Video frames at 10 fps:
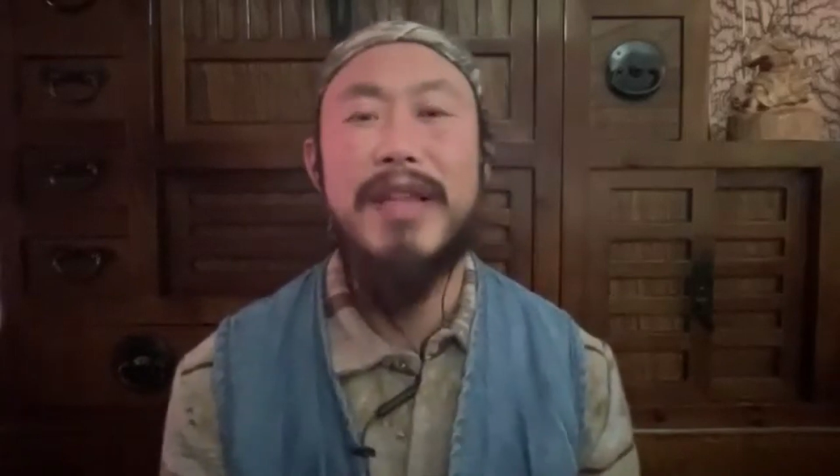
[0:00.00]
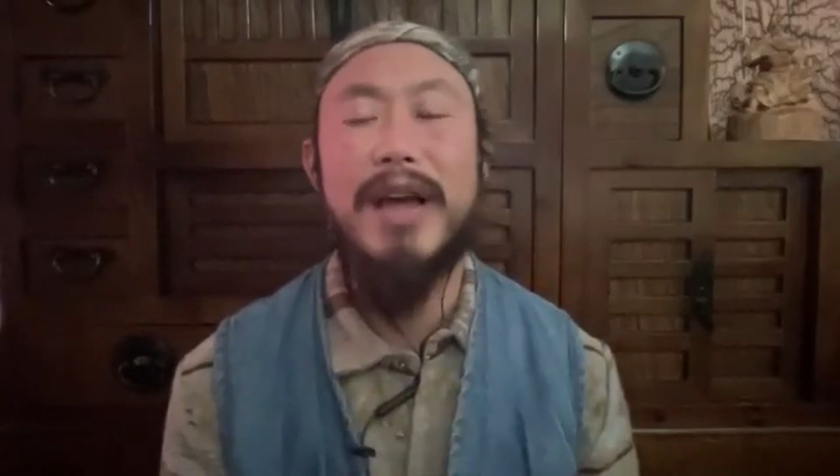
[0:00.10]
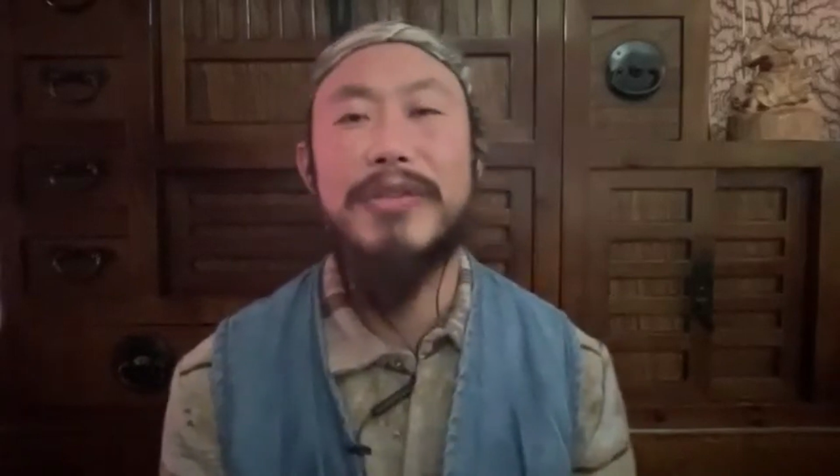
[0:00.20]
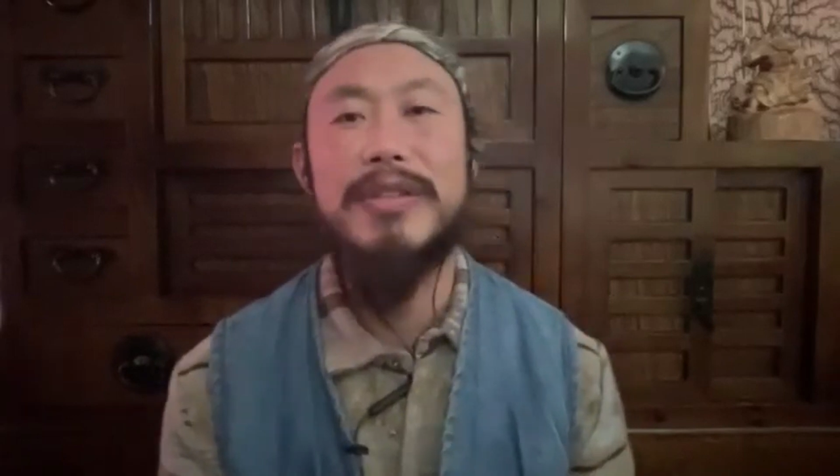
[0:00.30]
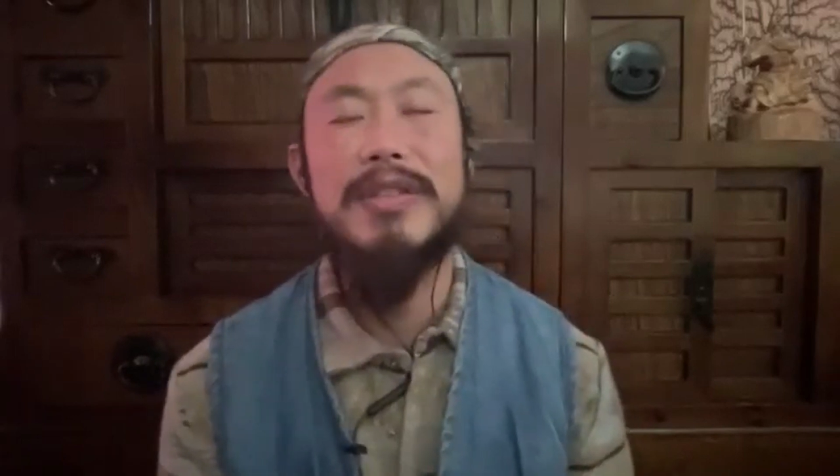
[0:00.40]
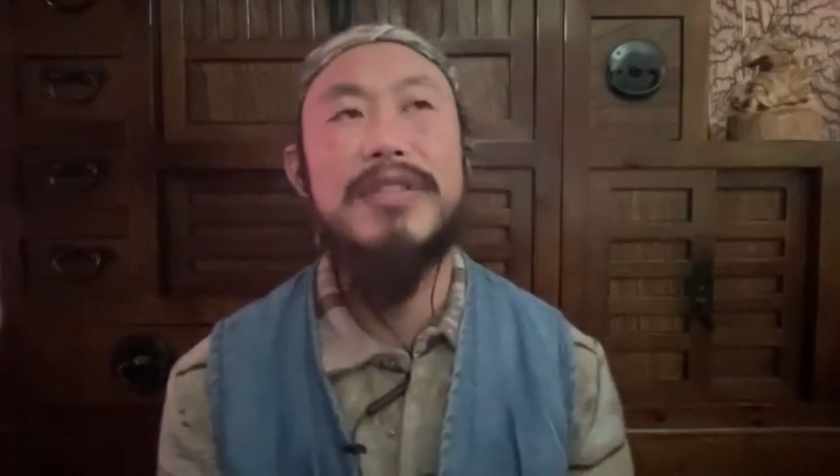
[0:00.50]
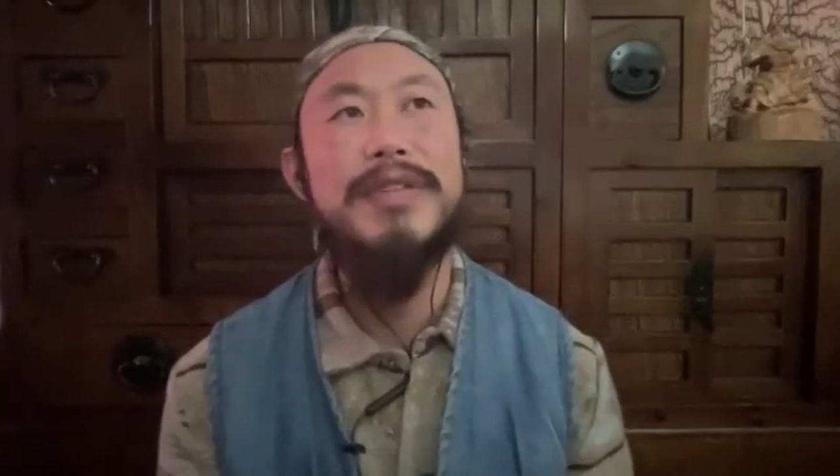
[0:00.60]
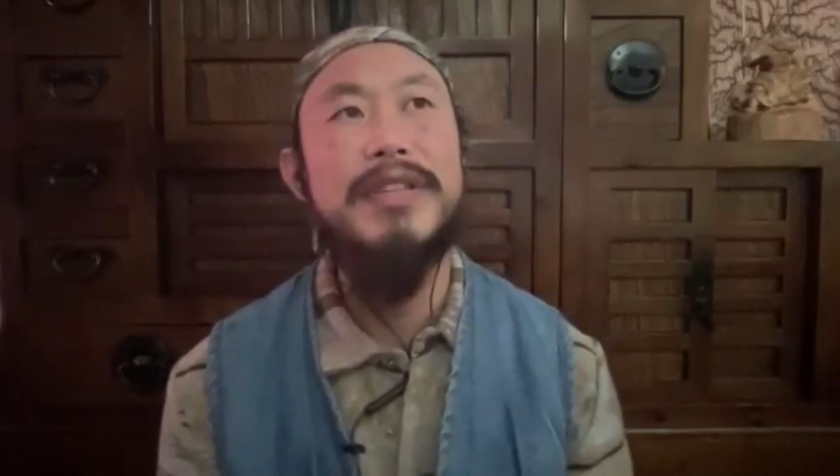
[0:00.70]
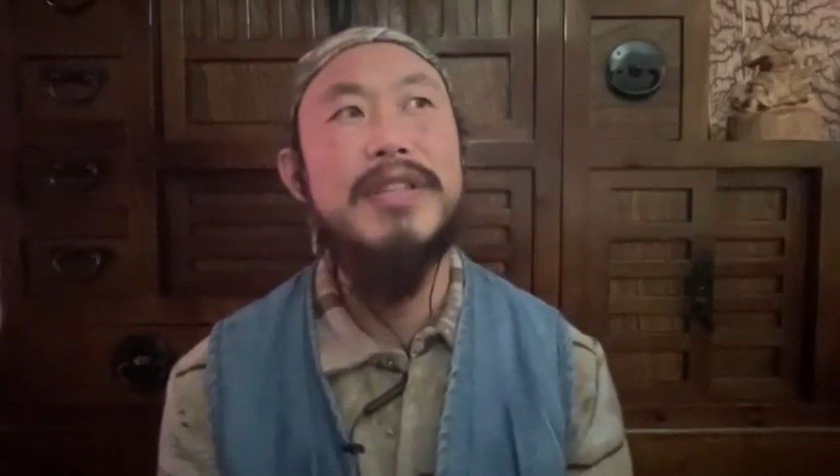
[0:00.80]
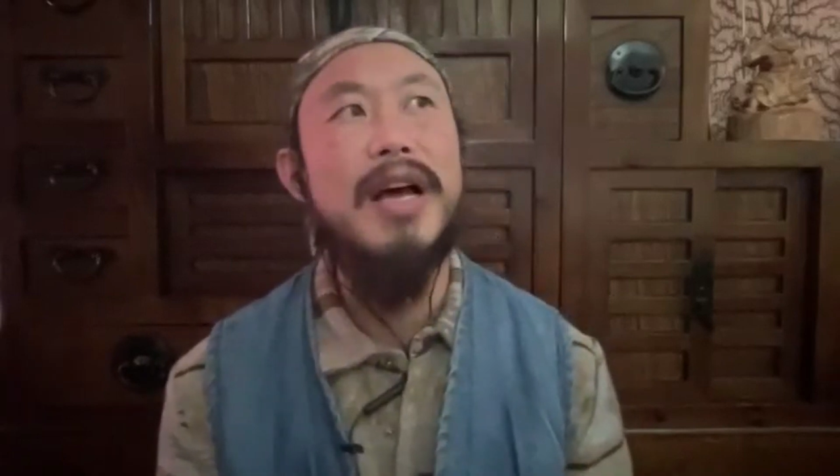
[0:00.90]
thousands, of
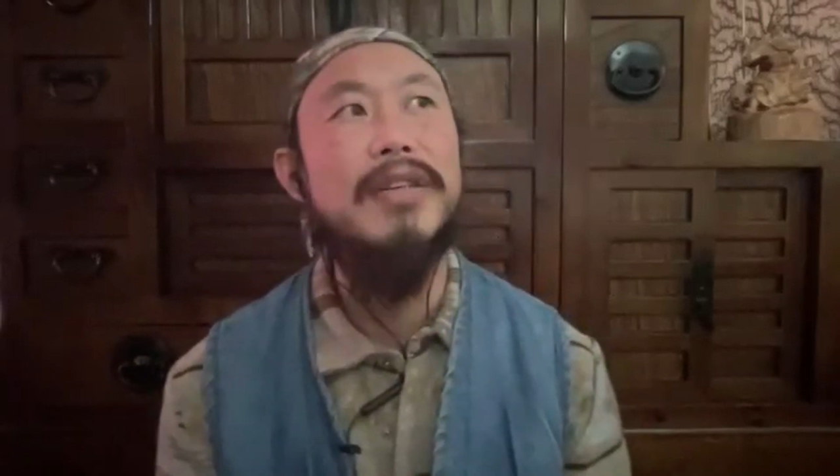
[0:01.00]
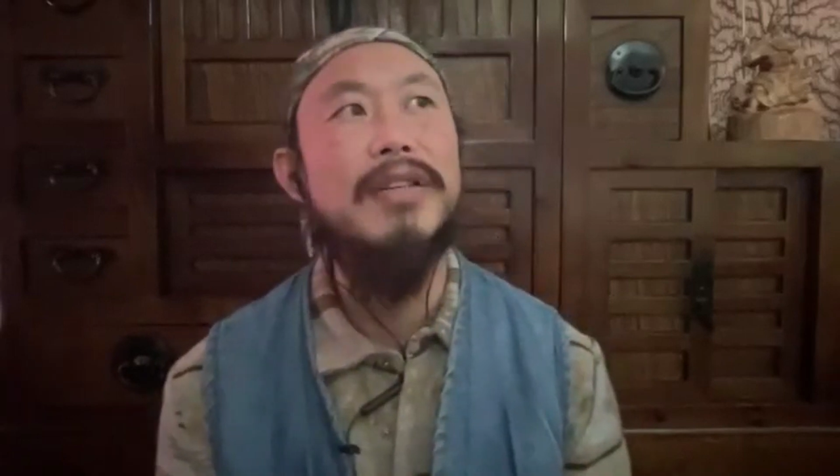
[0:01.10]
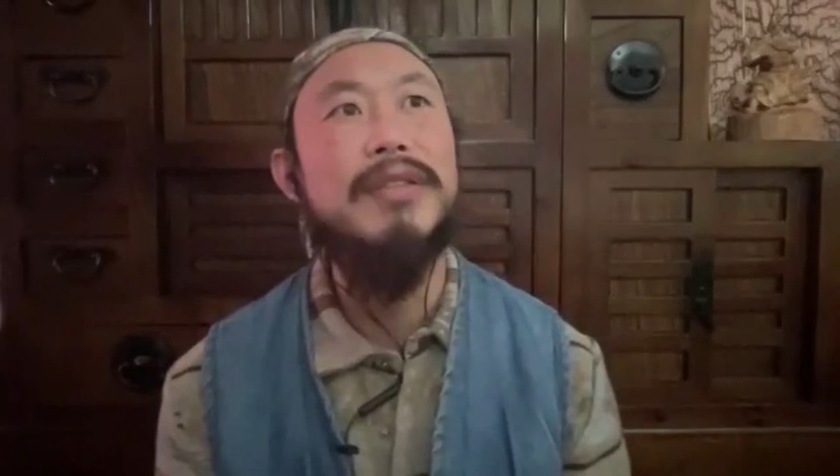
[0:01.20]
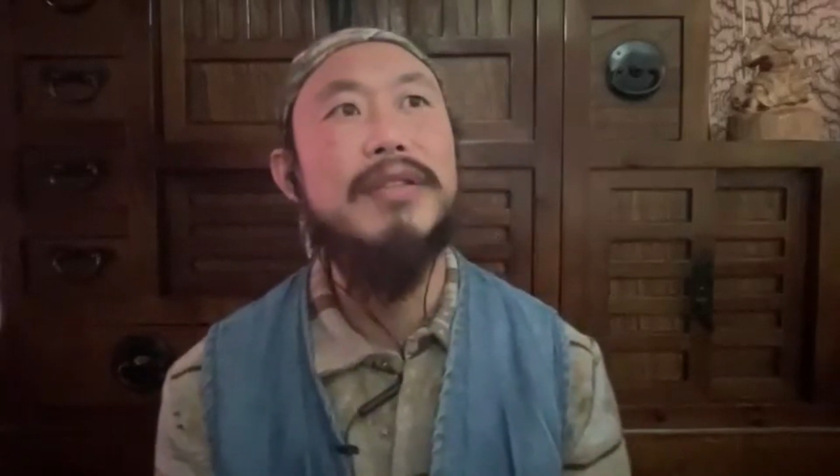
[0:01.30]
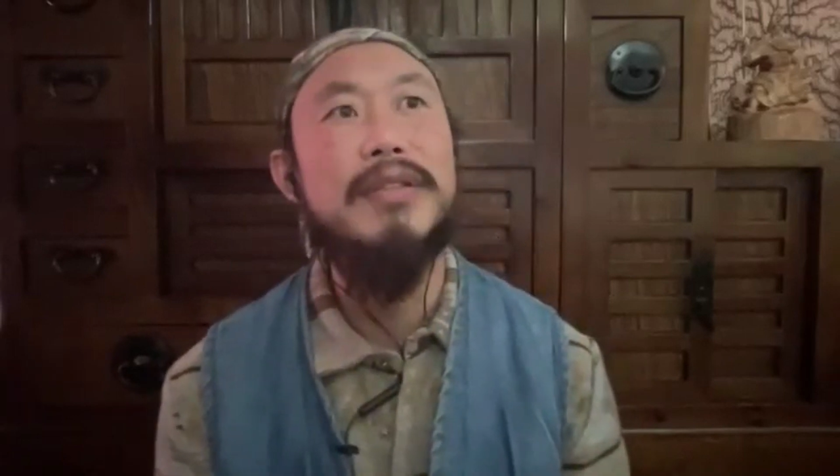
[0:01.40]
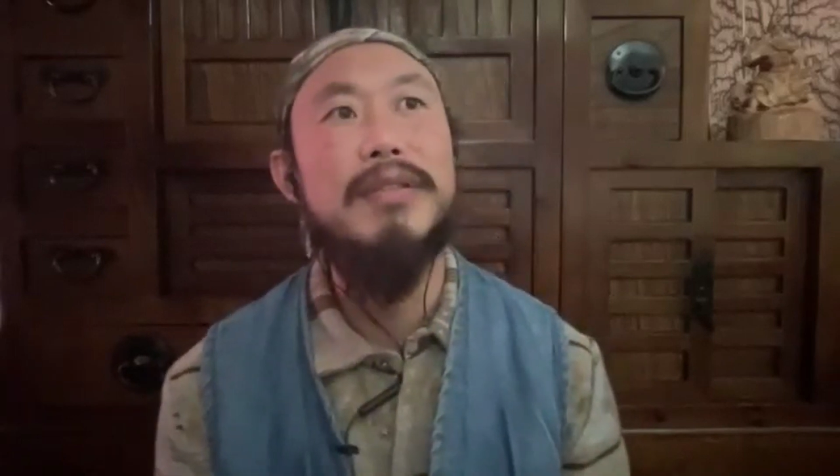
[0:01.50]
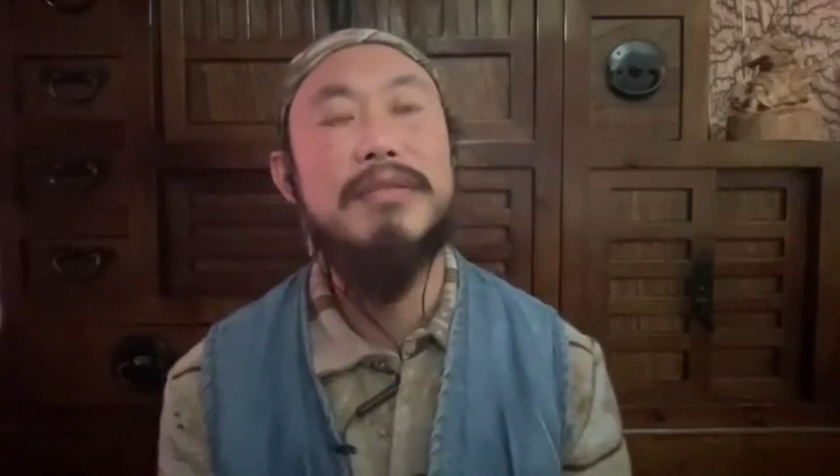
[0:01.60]
different styles,